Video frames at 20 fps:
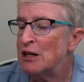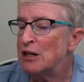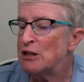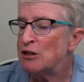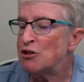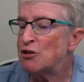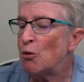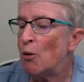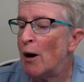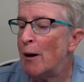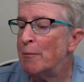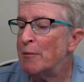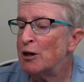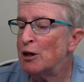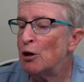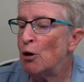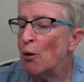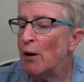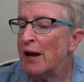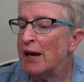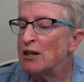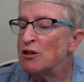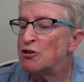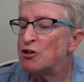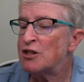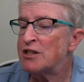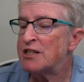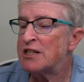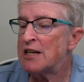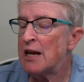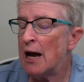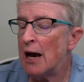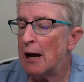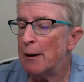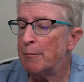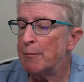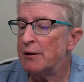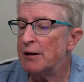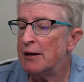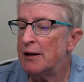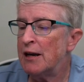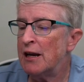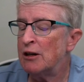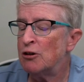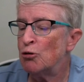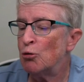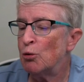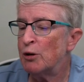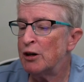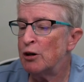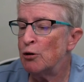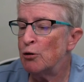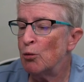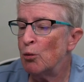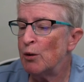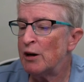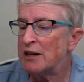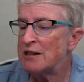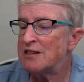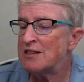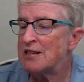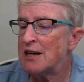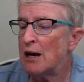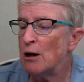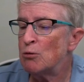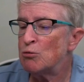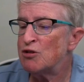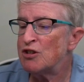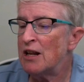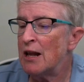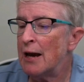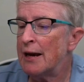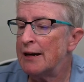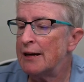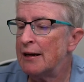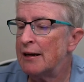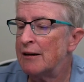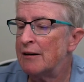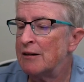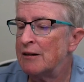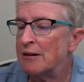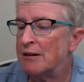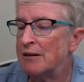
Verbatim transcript: so I'm going to go ahead and just tap it and you'll hear what it sounds like.